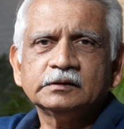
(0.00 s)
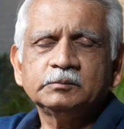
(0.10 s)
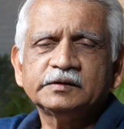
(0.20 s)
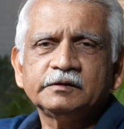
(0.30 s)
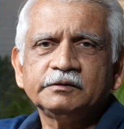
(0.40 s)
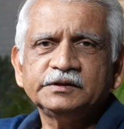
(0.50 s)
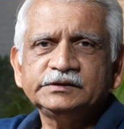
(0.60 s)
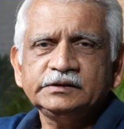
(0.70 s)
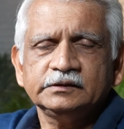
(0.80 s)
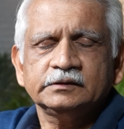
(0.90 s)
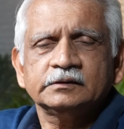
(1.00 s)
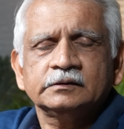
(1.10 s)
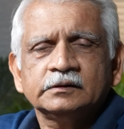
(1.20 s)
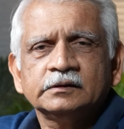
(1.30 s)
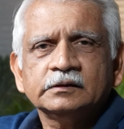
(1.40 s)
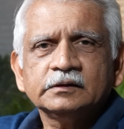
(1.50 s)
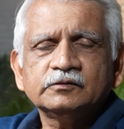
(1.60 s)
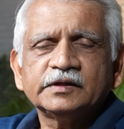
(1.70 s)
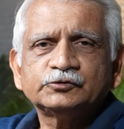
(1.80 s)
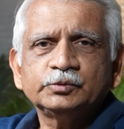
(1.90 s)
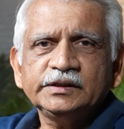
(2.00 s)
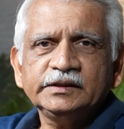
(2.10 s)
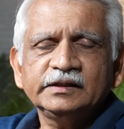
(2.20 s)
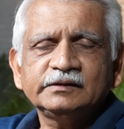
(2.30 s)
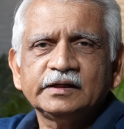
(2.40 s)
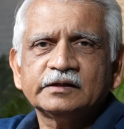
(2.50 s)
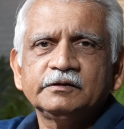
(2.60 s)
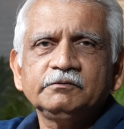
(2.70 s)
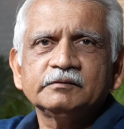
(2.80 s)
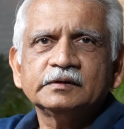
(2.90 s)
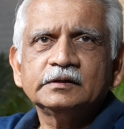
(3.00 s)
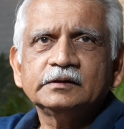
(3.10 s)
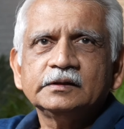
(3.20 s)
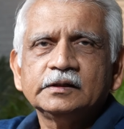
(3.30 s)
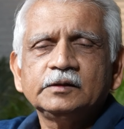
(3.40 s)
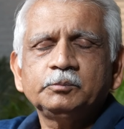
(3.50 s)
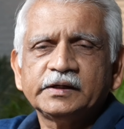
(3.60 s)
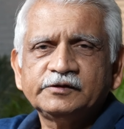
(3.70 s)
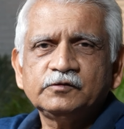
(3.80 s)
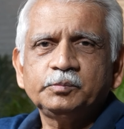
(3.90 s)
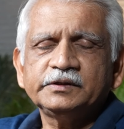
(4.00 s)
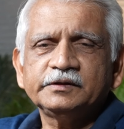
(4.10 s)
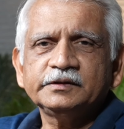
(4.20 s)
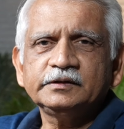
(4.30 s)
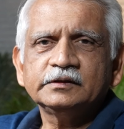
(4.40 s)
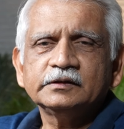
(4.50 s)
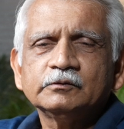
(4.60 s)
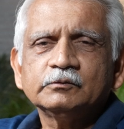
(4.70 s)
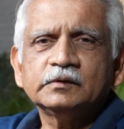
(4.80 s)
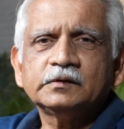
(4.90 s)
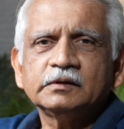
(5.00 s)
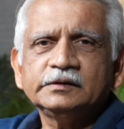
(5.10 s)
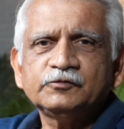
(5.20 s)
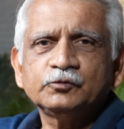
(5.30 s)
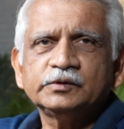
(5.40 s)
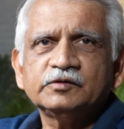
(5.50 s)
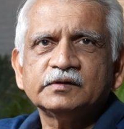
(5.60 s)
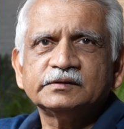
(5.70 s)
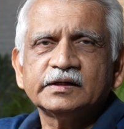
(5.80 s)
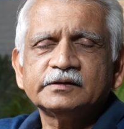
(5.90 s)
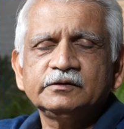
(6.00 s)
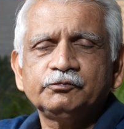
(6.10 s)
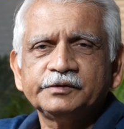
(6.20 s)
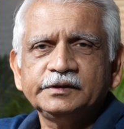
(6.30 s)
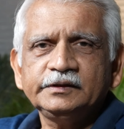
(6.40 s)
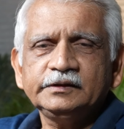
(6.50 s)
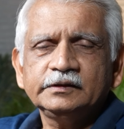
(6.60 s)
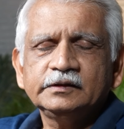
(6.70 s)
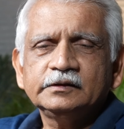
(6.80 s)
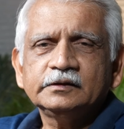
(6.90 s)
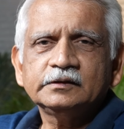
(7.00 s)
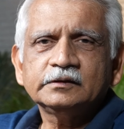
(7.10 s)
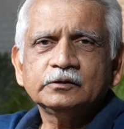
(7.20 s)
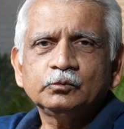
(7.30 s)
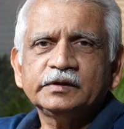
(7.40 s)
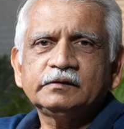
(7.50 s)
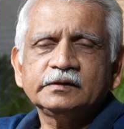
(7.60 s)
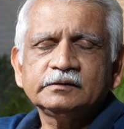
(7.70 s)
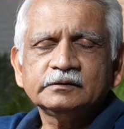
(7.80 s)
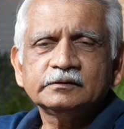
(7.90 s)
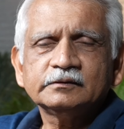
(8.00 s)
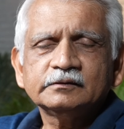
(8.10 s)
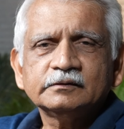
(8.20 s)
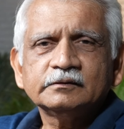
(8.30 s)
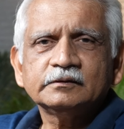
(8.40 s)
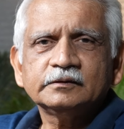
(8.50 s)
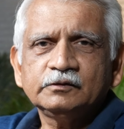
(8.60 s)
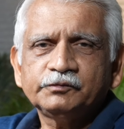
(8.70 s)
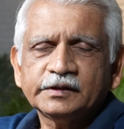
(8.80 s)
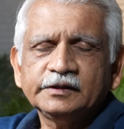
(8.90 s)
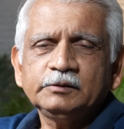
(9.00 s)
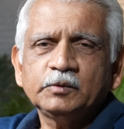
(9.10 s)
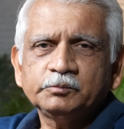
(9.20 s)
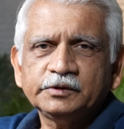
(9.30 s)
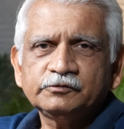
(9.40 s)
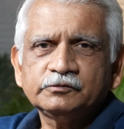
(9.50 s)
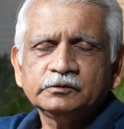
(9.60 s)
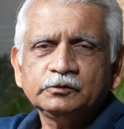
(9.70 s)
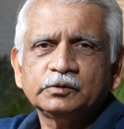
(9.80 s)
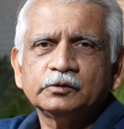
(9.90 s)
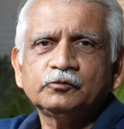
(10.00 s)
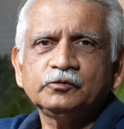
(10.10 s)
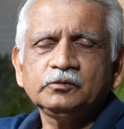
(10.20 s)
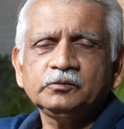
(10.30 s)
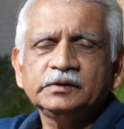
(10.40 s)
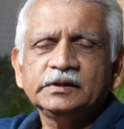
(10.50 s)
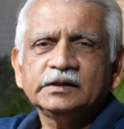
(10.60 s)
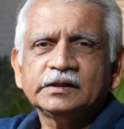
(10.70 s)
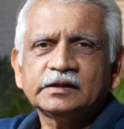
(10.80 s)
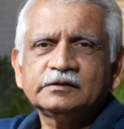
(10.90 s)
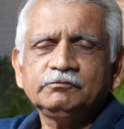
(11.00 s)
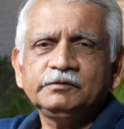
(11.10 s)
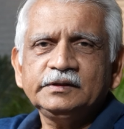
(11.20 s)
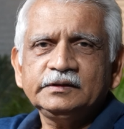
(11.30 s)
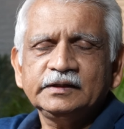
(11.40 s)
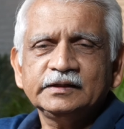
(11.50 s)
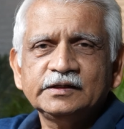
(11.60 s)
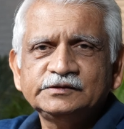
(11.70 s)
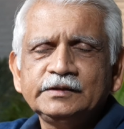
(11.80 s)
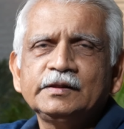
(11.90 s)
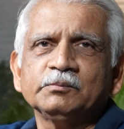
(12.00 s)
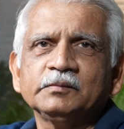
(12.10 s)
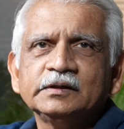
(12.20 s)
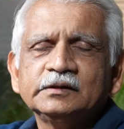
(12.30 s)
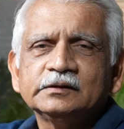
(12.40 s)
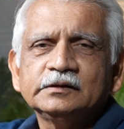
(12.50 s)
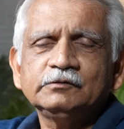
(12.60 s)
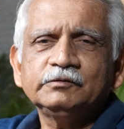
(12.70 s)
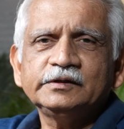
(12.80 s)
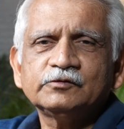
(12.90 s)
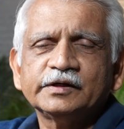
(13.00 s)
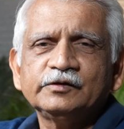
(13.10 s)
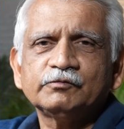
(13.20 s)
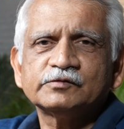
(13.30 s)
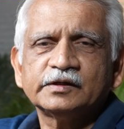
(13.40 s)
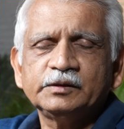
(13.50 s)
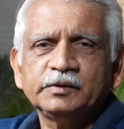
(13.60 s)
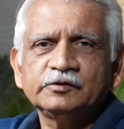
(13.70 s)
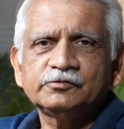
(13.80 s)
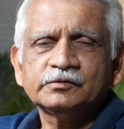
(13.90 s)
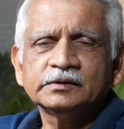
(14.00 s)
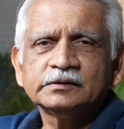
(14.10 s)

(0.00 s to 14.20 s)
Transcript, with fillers: the methodology is actually interactive and participatory with all the students interacting freely with uh, the faculty members who are also actively engaging them in various kinds of assignments